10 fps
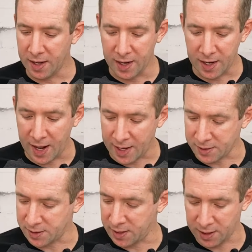It
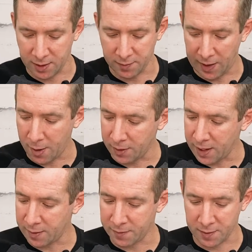has the
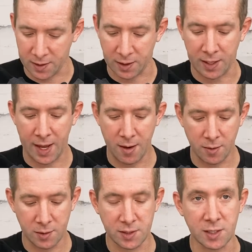outline for the
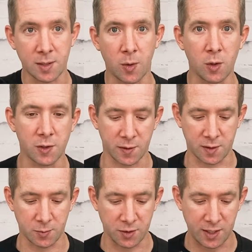house and some holes for
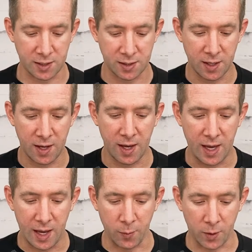some trees.
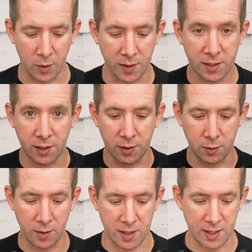And we're going to
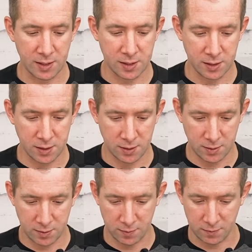glue this
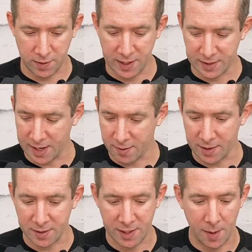right down
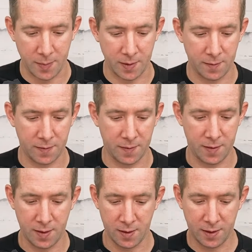on top of
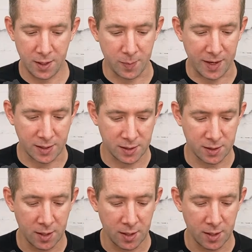the other base.